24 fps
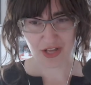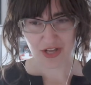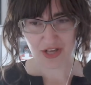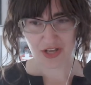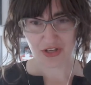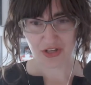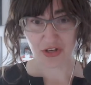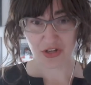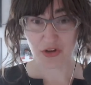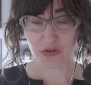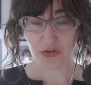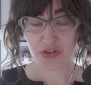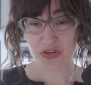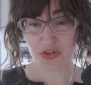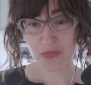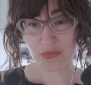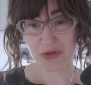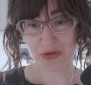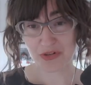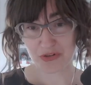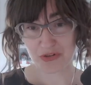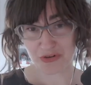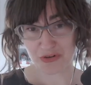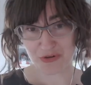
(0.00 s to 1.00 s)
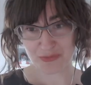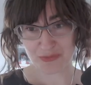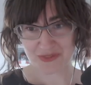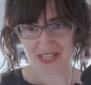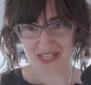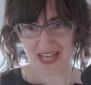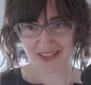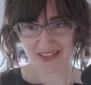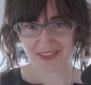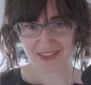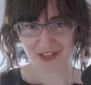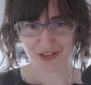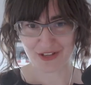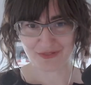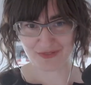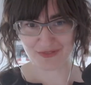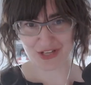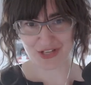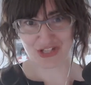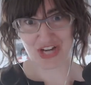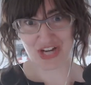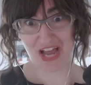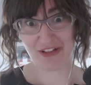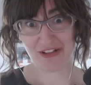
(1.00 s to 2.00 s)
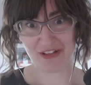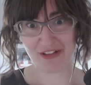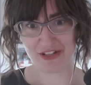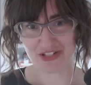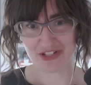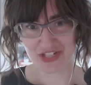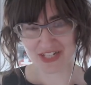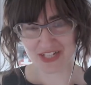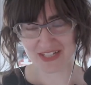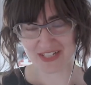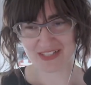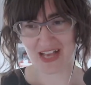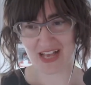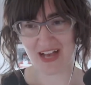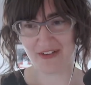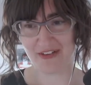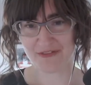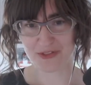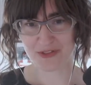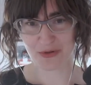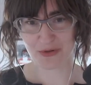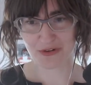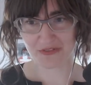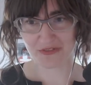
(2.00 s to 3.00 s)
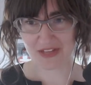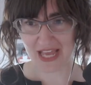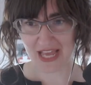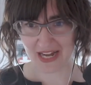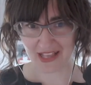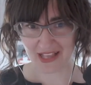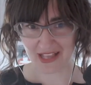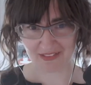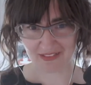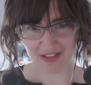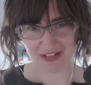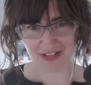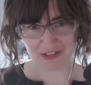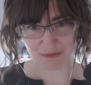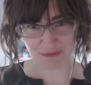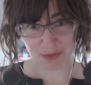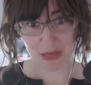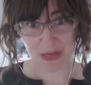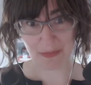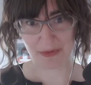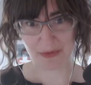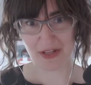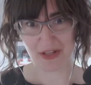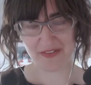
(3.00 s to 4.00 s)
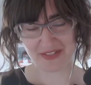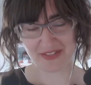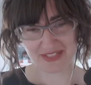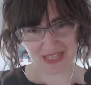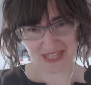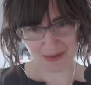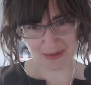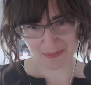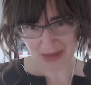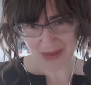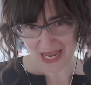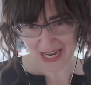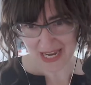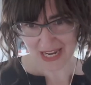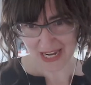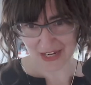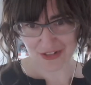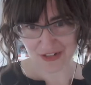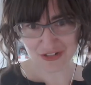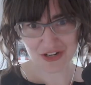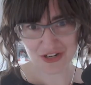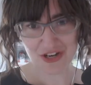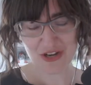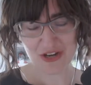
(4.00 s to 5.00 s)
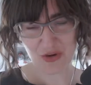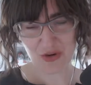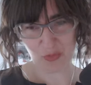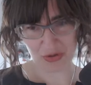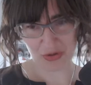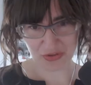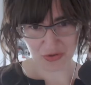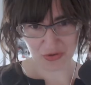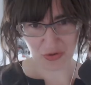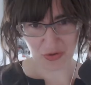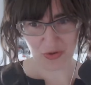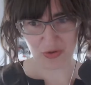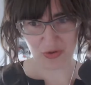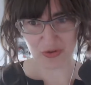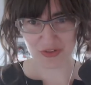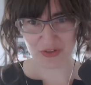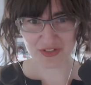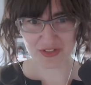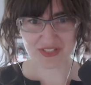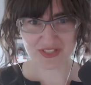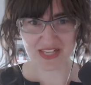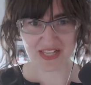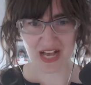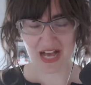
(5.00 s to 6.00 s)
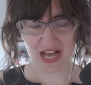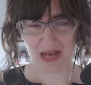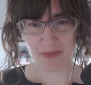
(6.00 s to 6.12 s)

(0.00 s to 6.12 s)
you know human groups and the the challenges of sort of getting lots of people on the same page with goals um,